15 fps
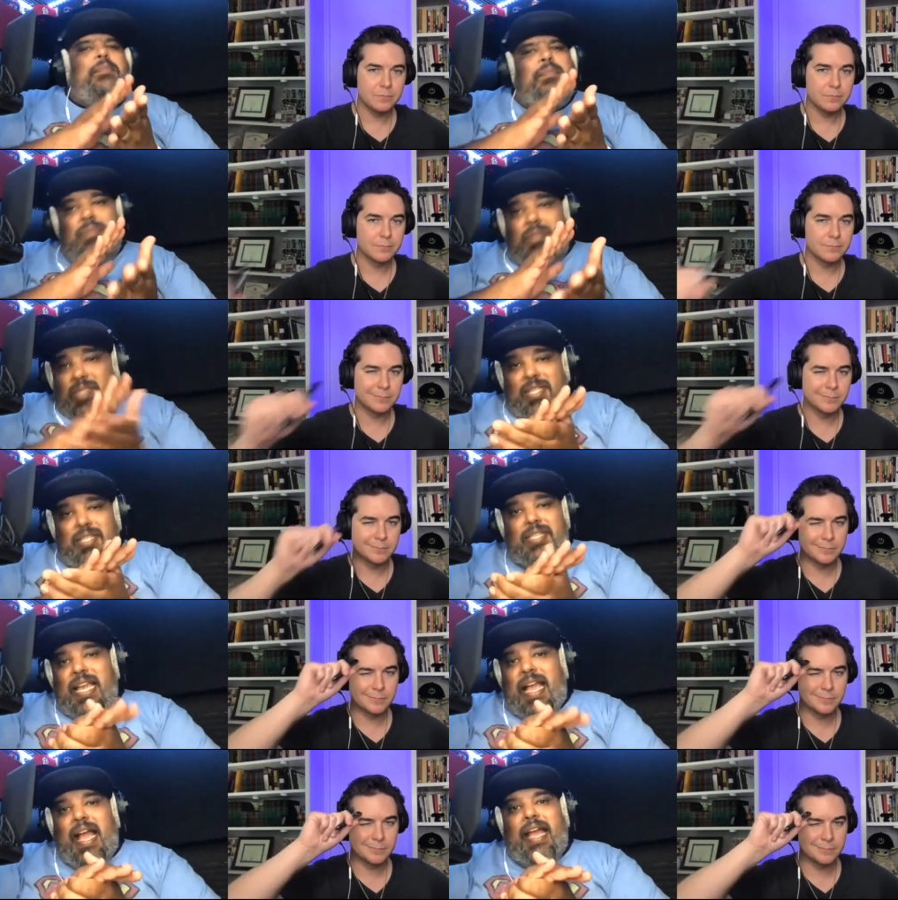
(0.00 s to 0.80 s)
Speaker 1: this
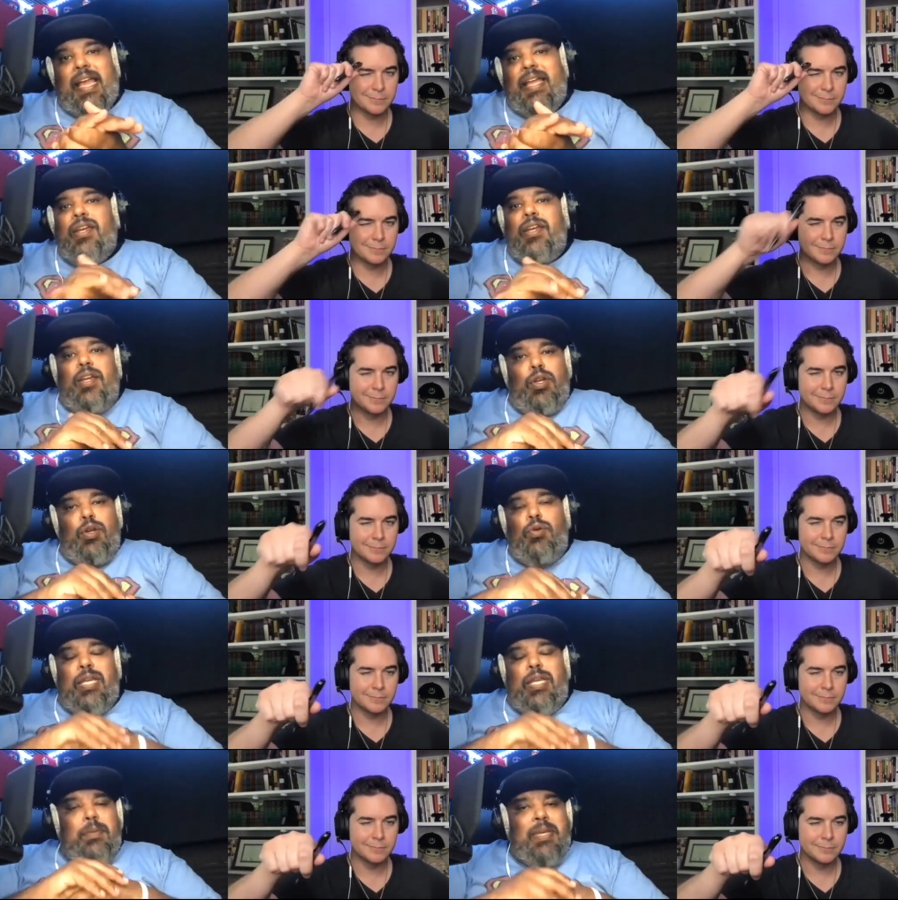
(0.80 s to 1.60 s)
guy who
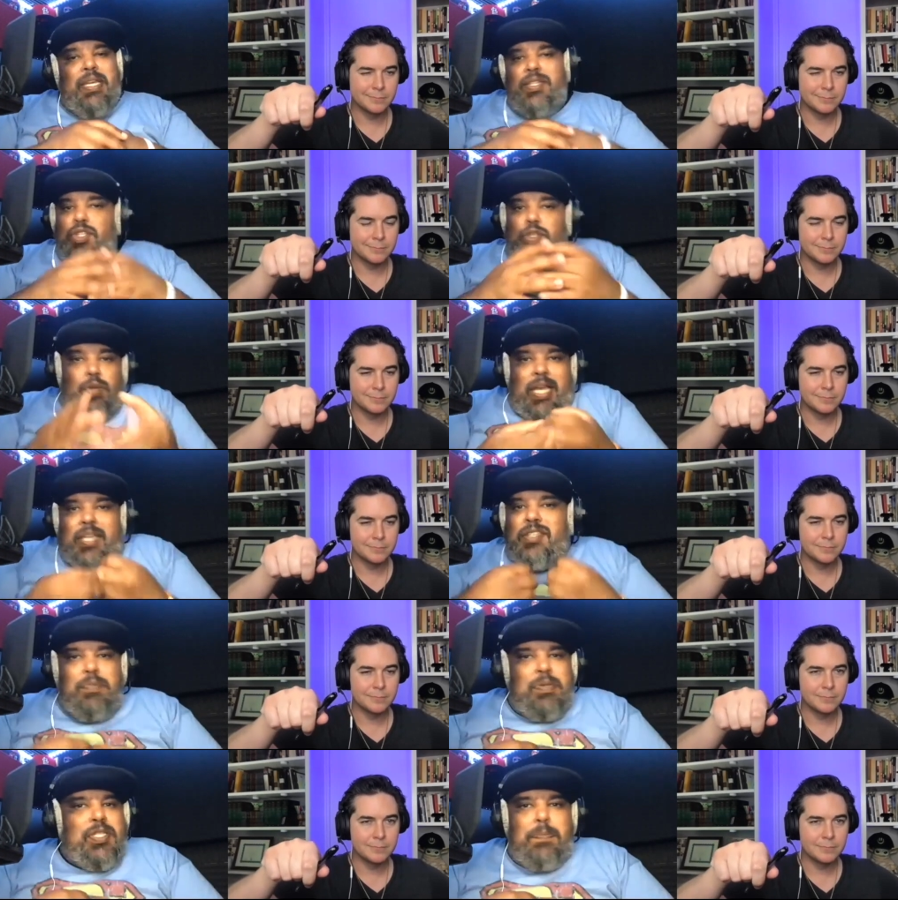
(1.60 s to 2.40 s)
he meets, you guys have
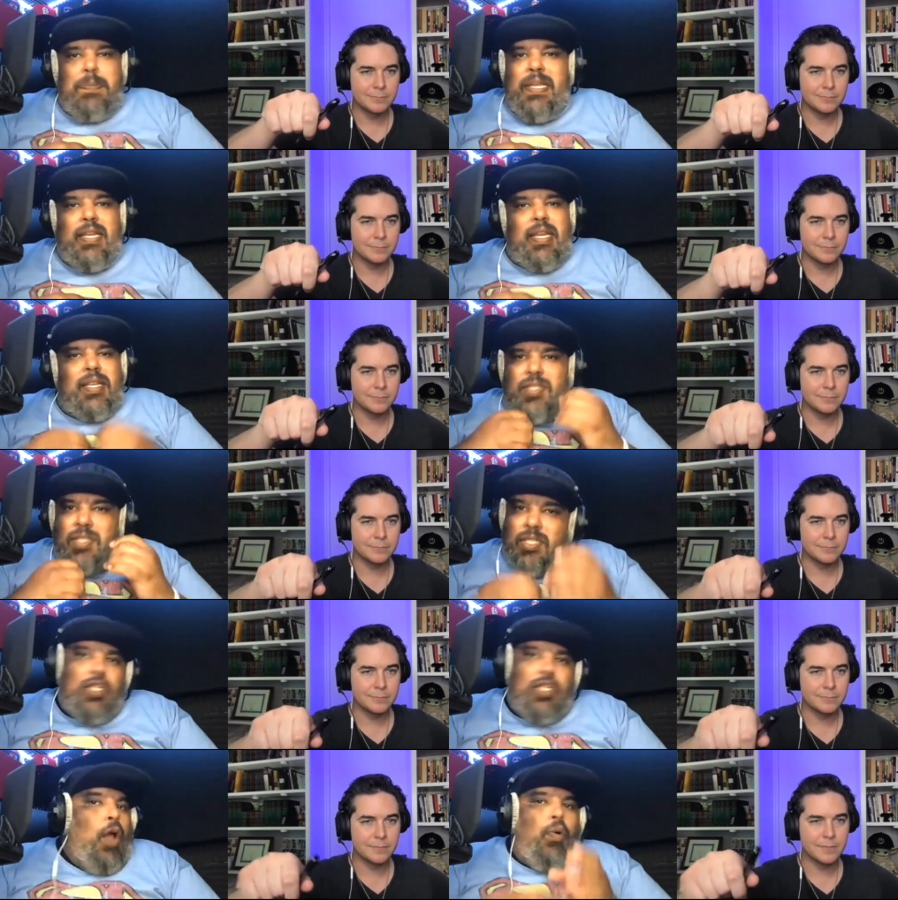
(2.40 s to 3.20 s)
been spitting at us.
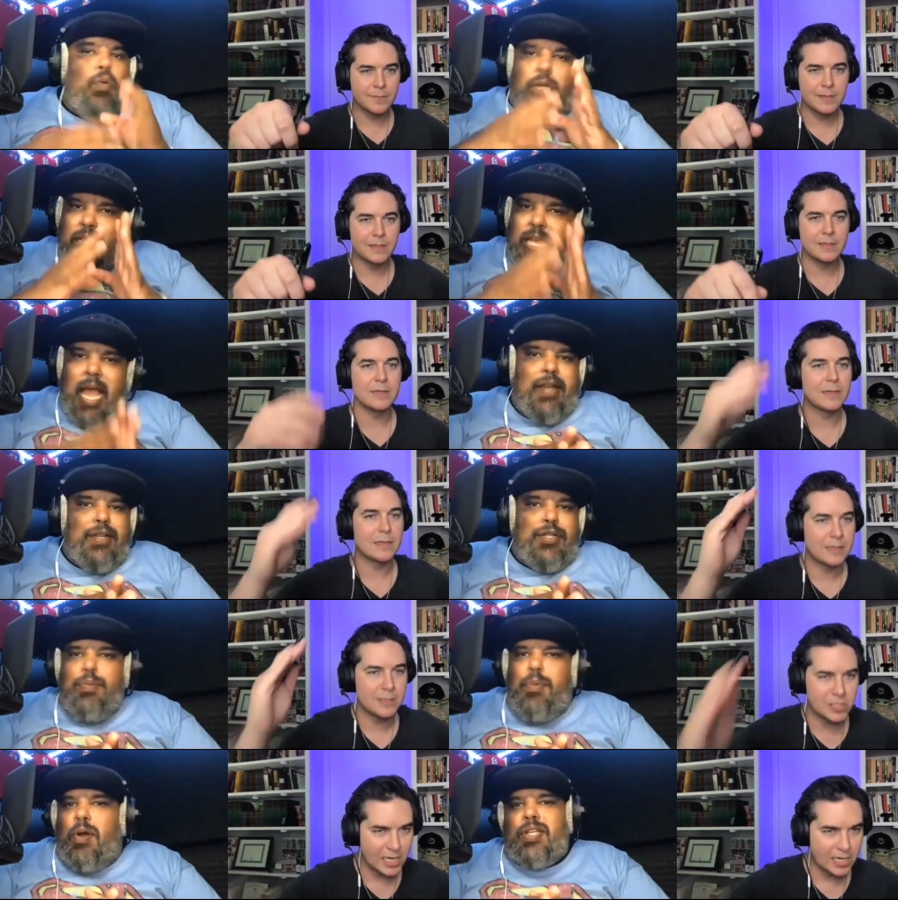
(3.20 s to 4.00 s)
Yo, got to do
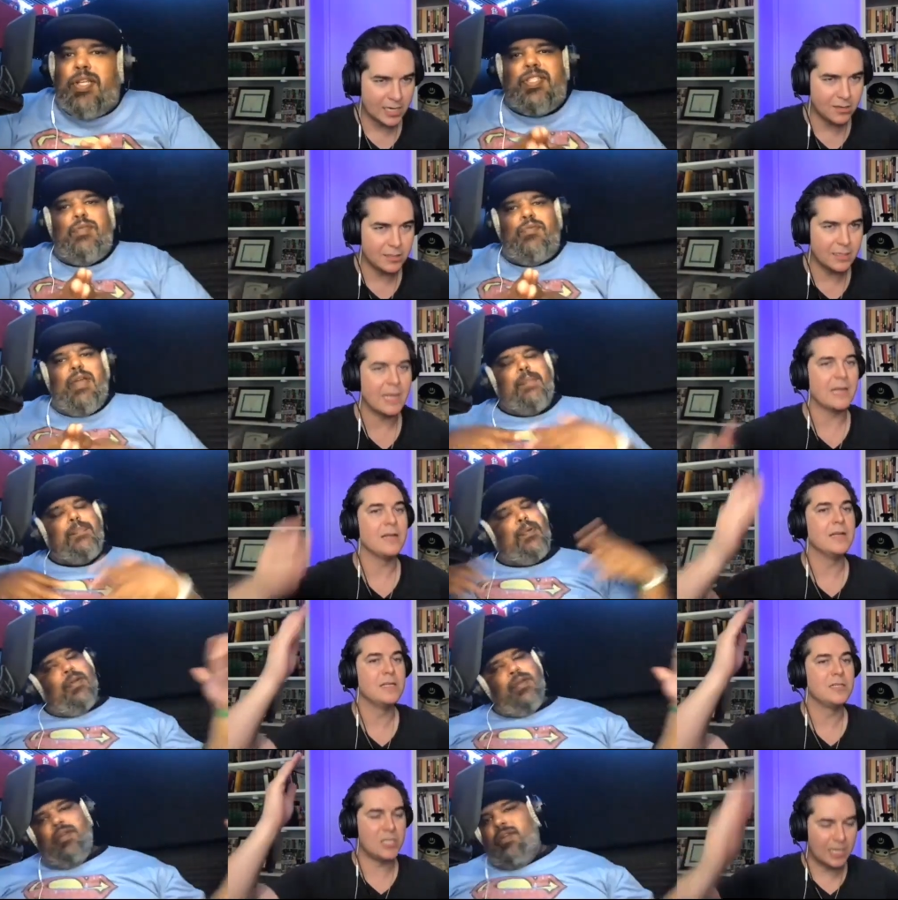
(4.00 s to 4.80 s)
Marcus and the Rapper.
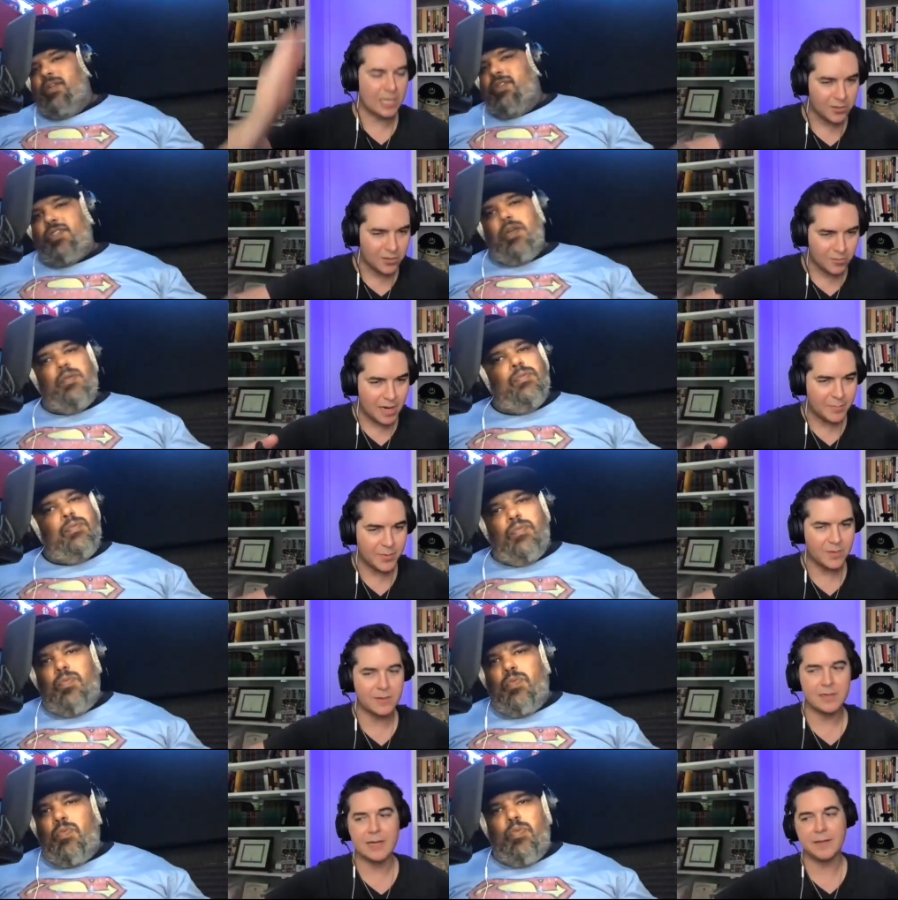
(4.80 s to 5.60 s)
Check so out the
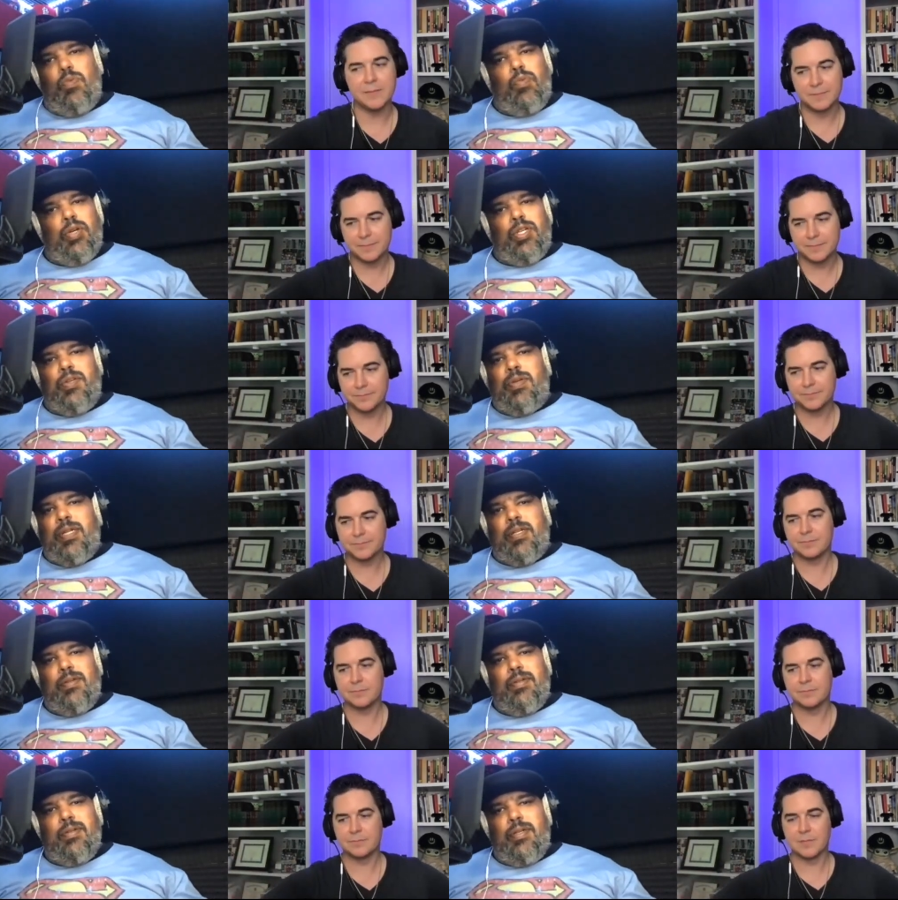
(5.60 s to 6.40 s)
rapper. Yeah, we're doing it, Here